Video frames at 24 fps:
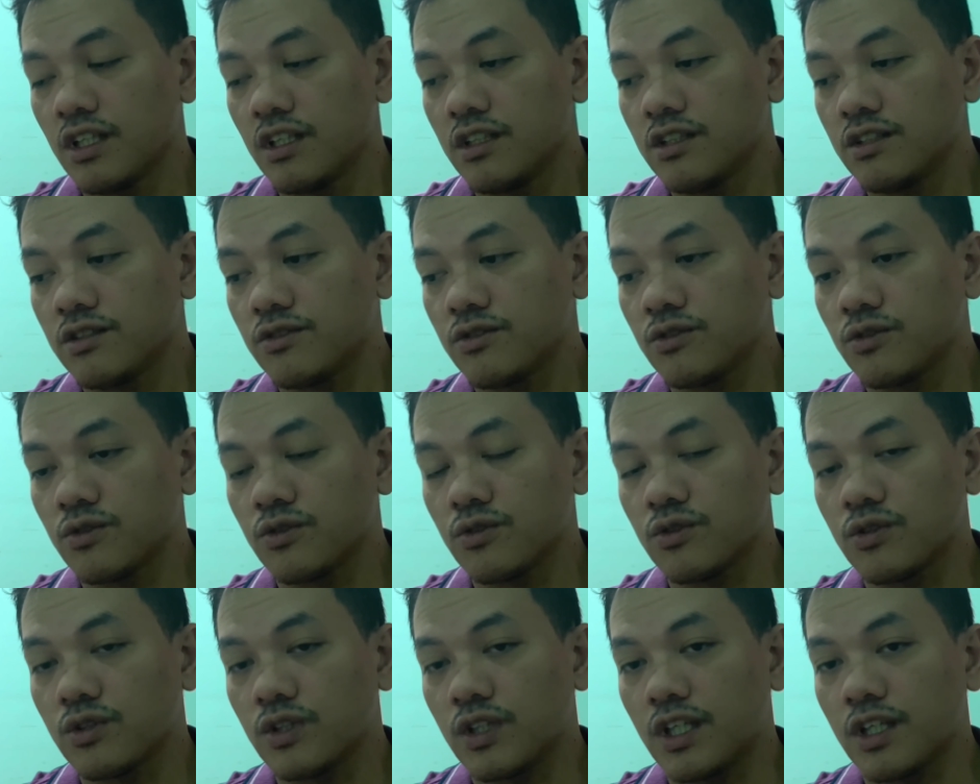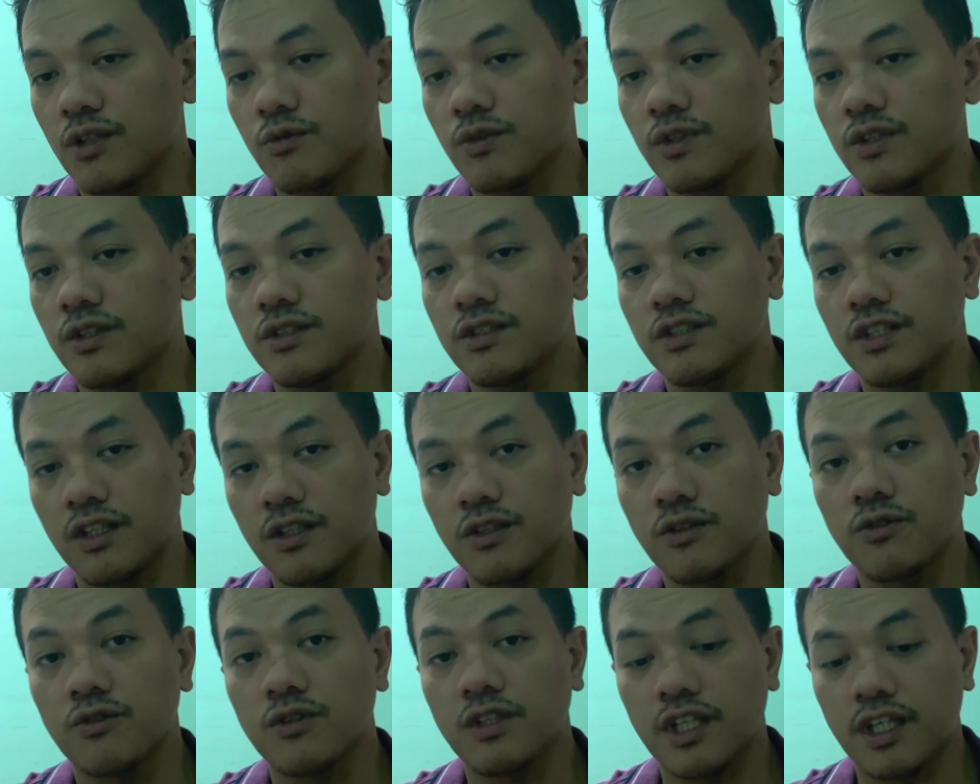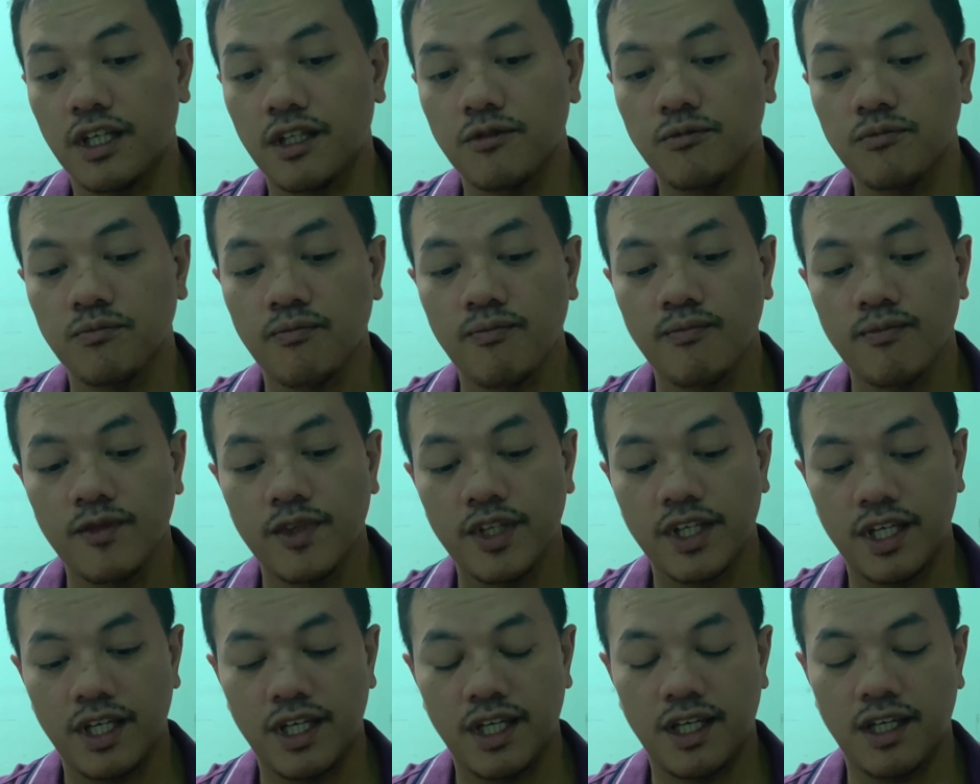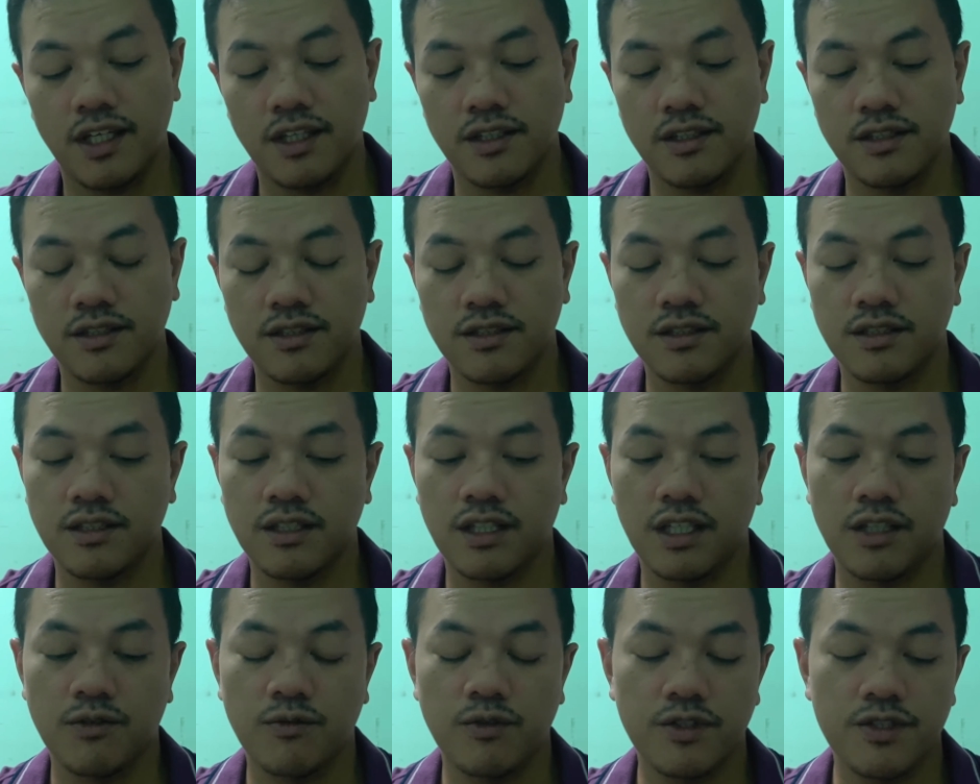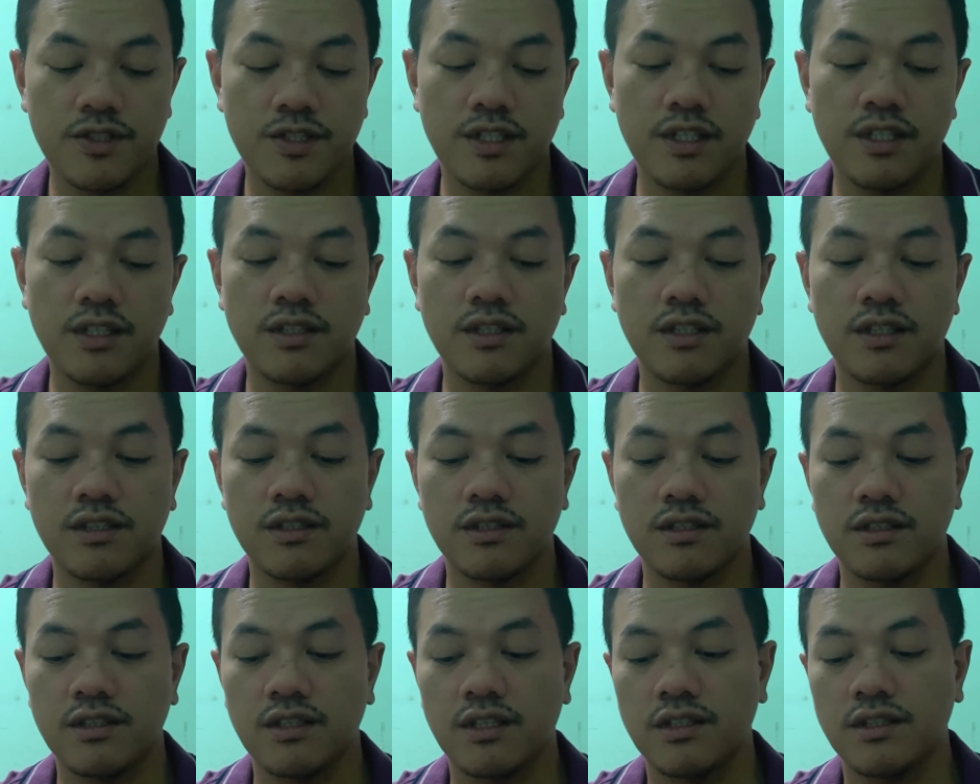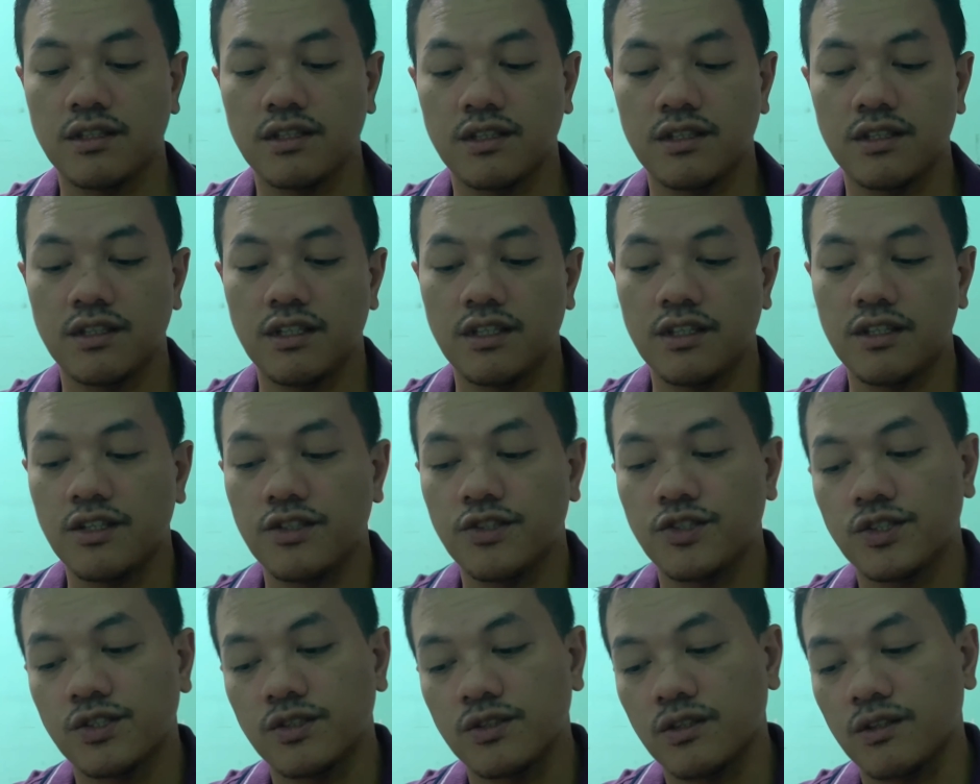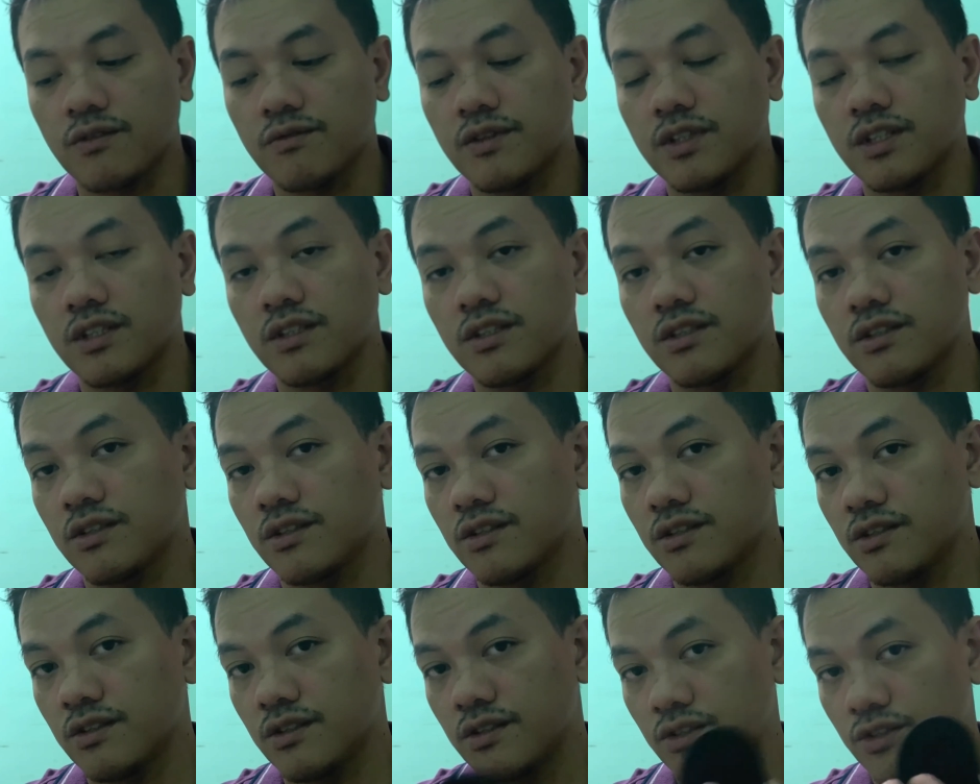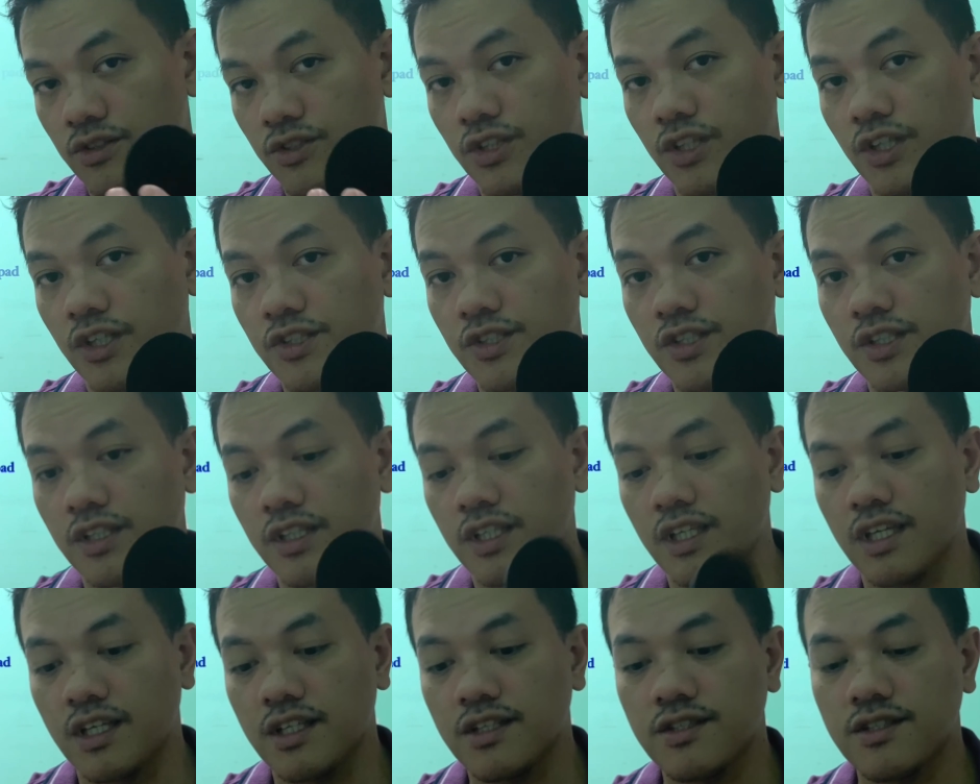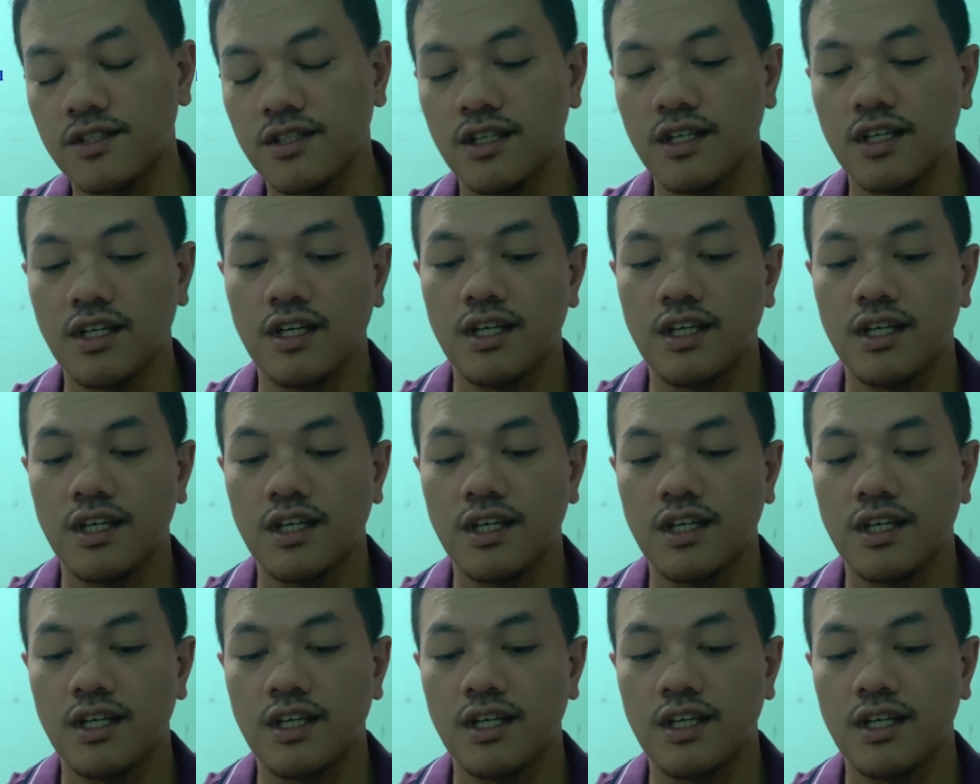So I will tell you that, and I will say that the addition of the charging case,